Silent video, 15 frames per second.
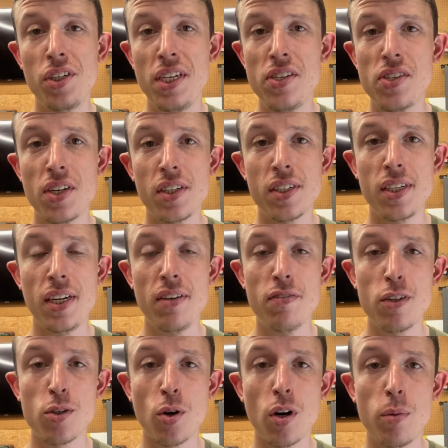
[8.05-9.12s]
D16
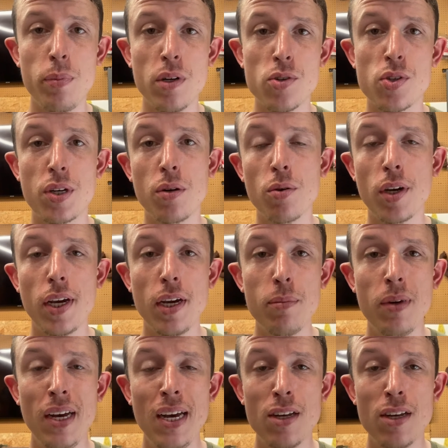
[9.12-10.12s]
Vitara built single cam,